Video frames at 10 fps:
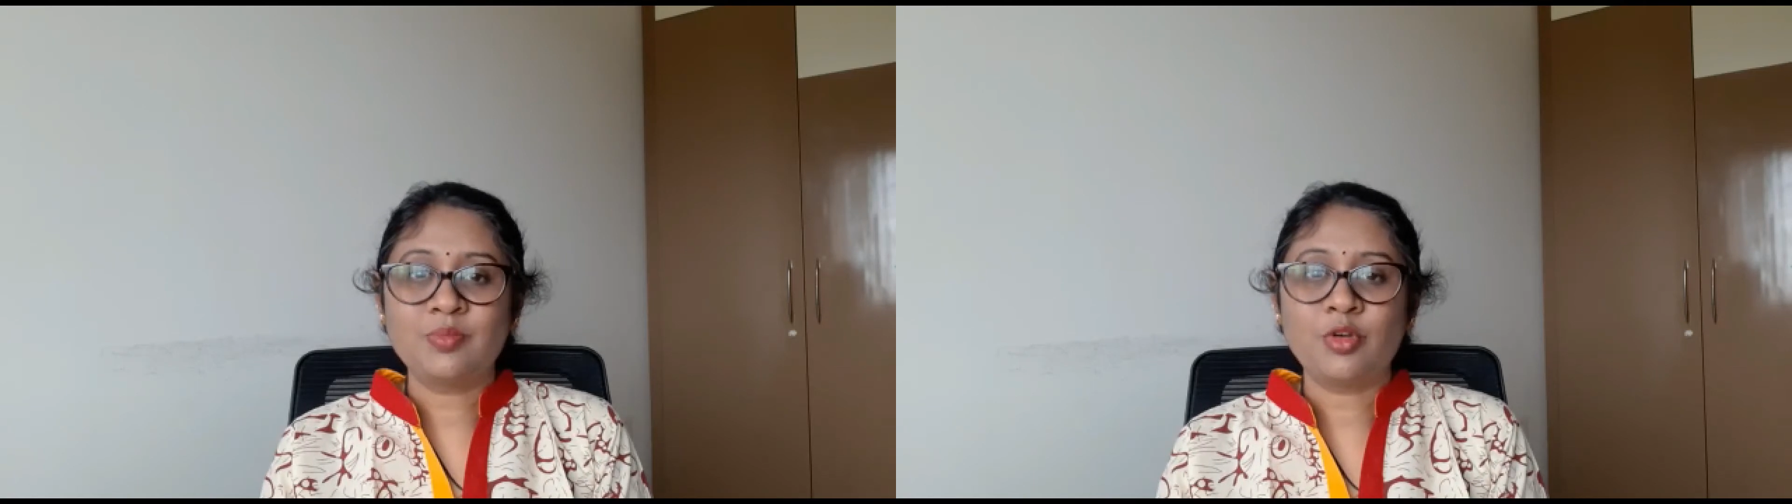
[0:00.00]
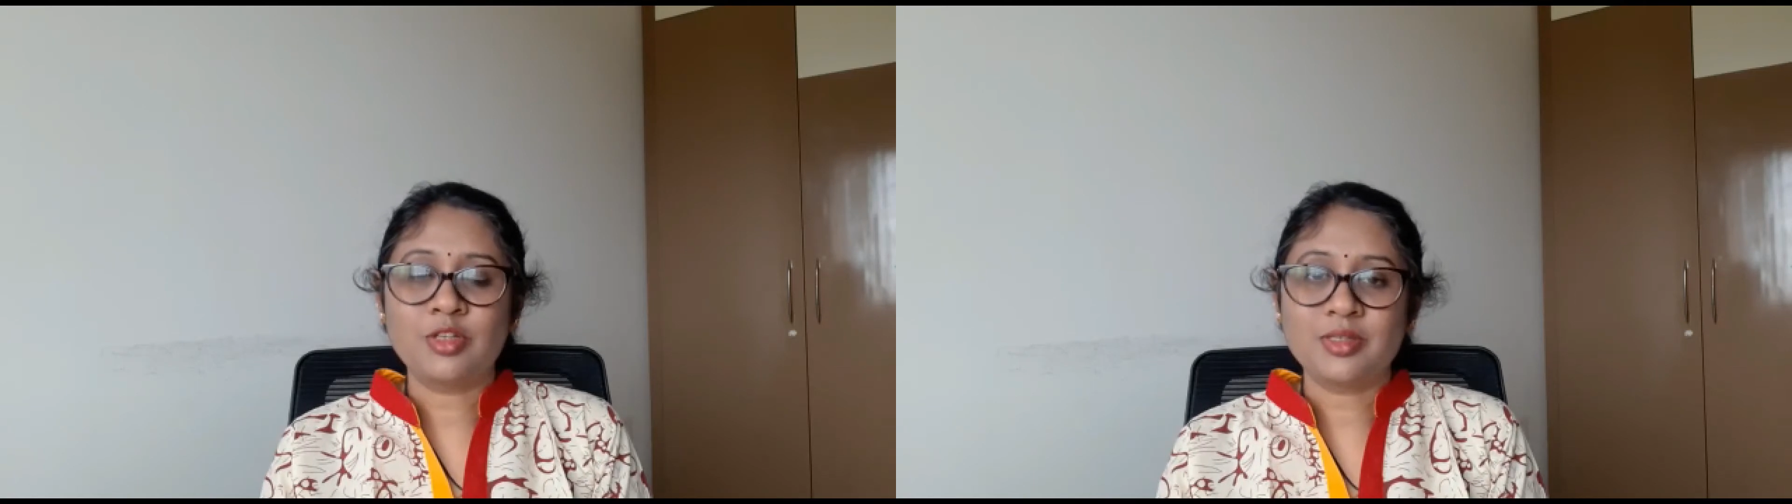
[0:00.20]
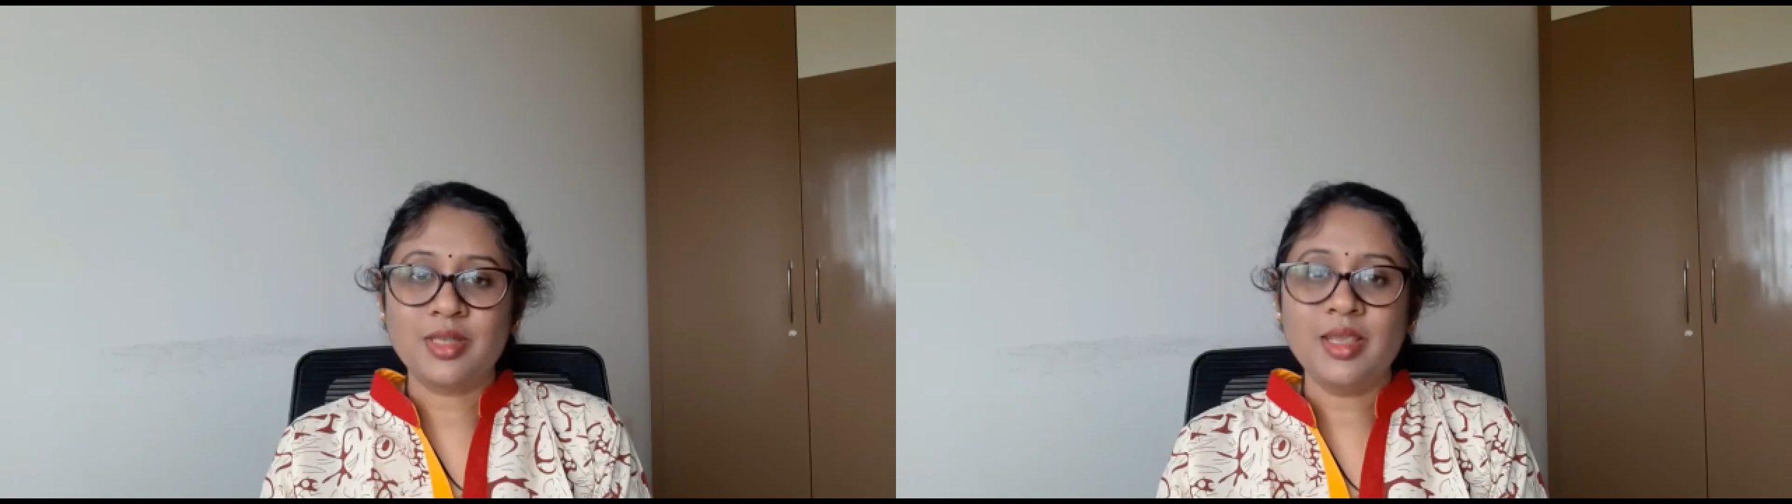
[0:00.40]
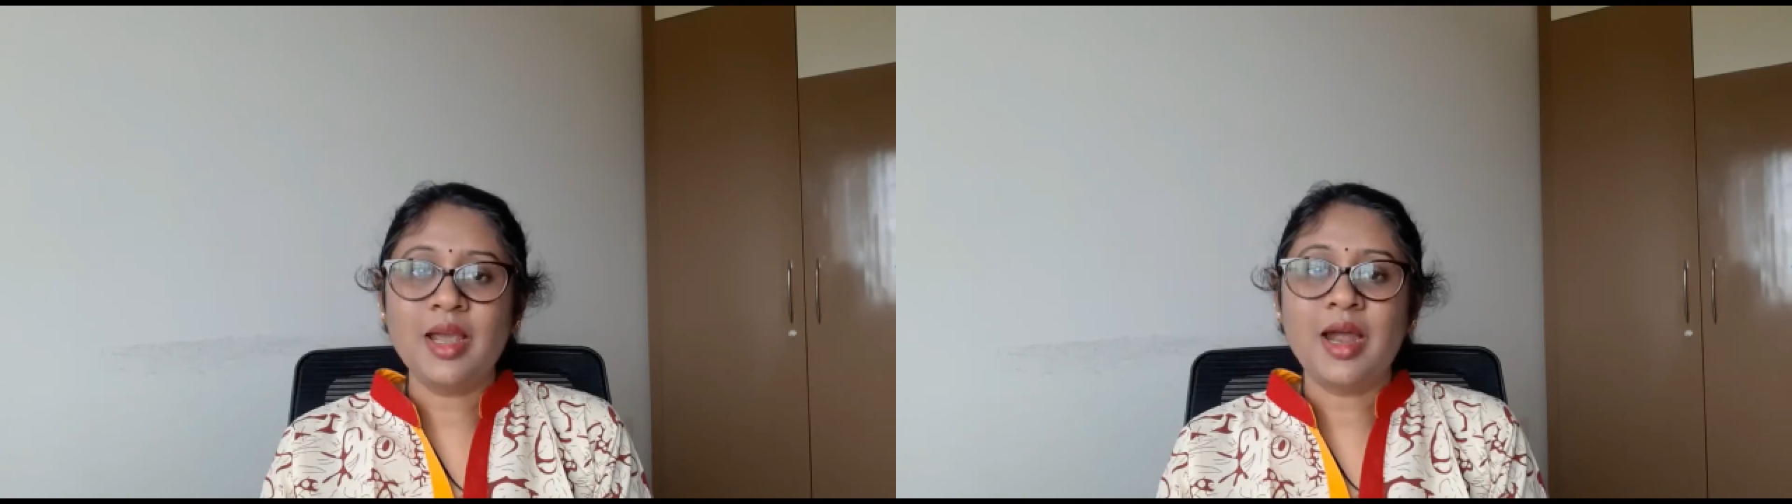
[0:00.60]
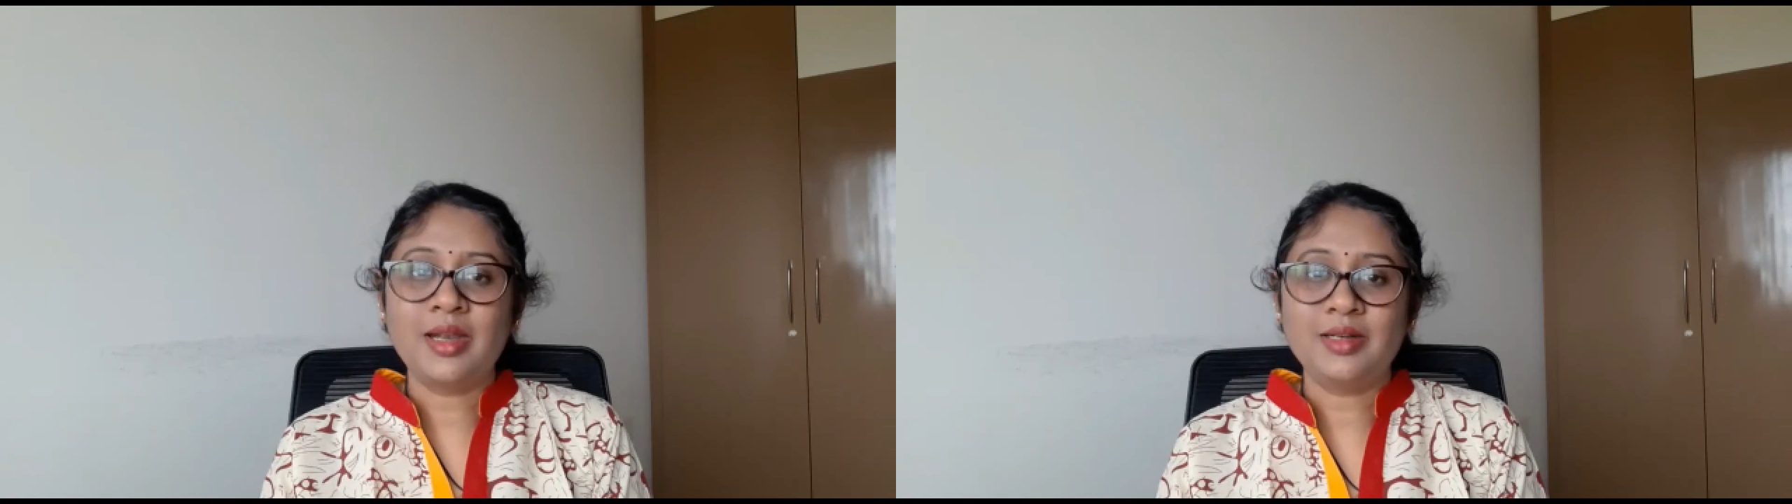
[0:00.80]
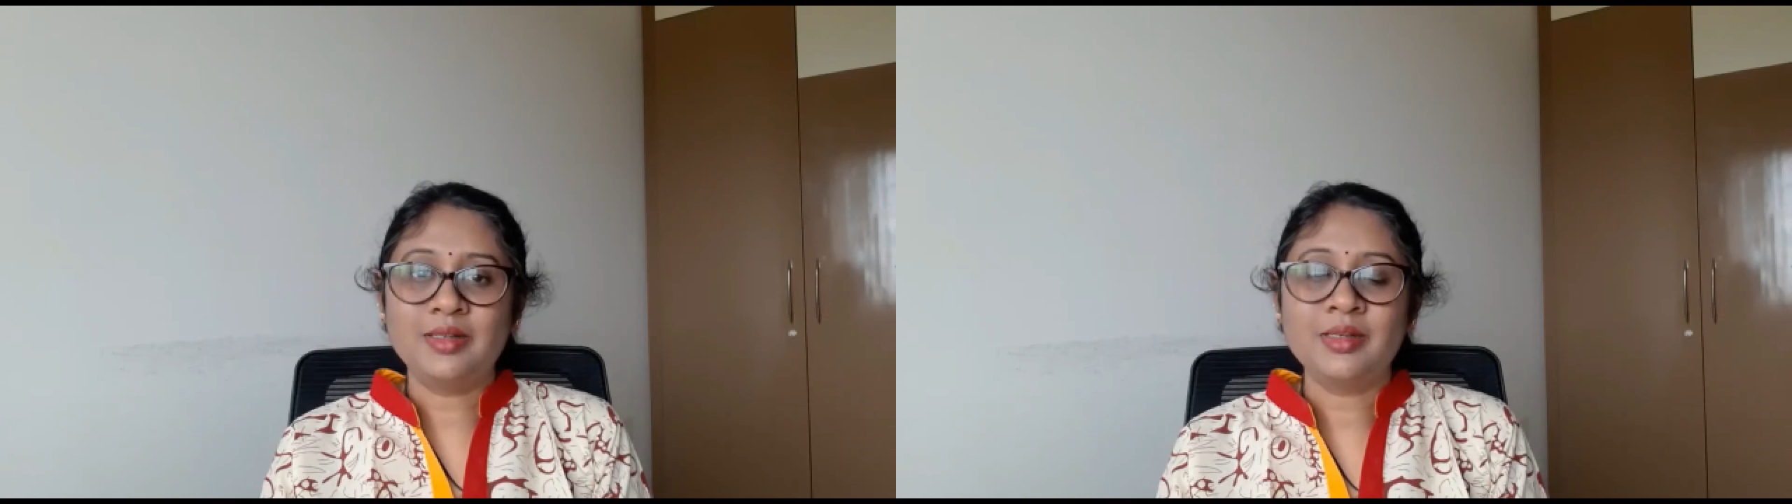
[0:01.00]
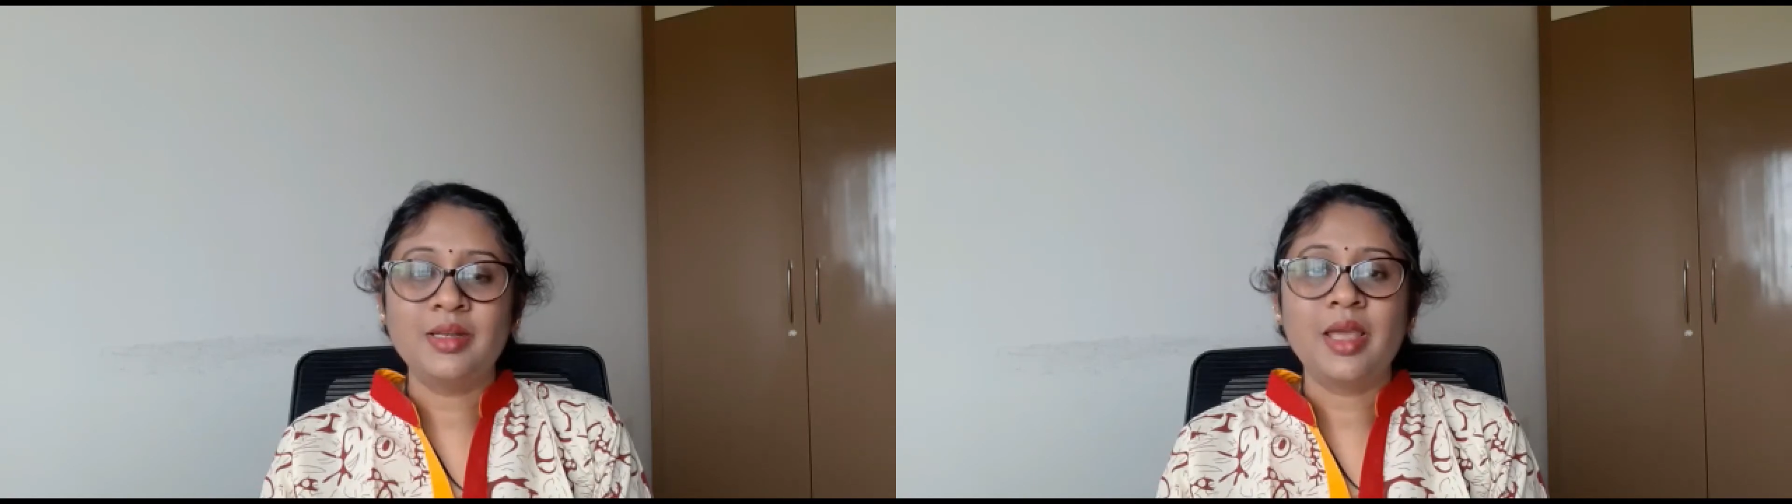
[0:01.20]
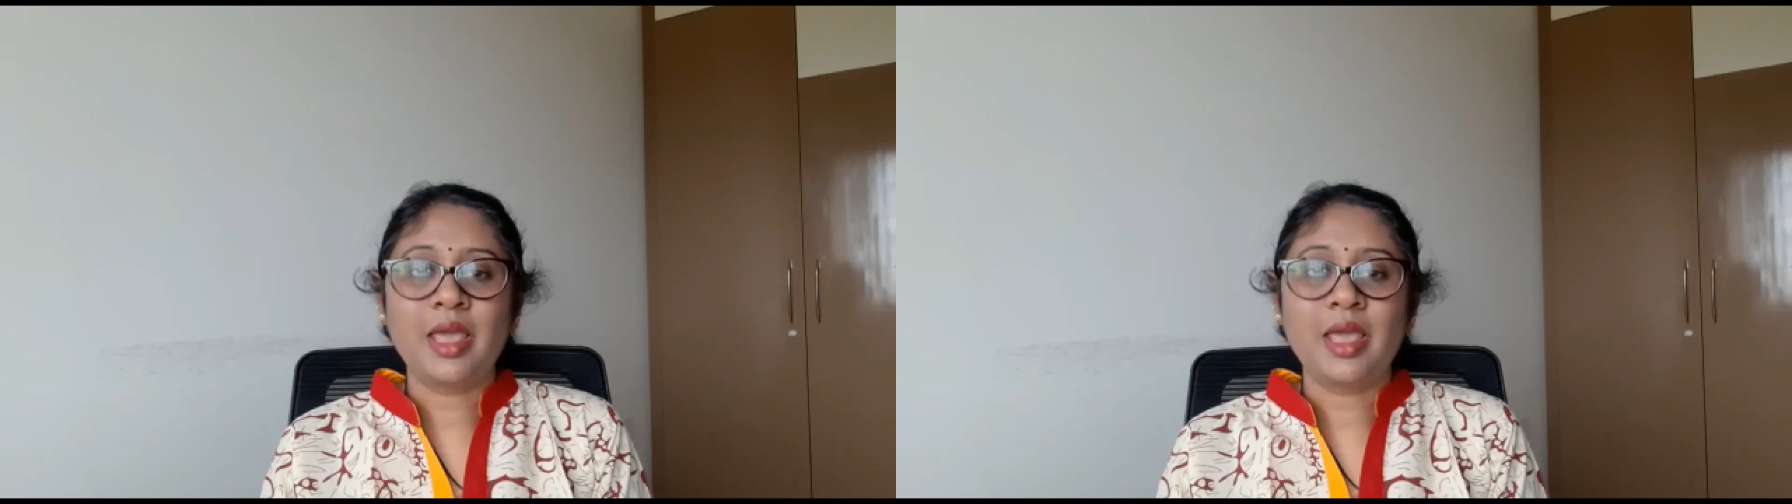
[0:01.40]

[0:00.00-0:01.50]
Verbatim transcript: policy under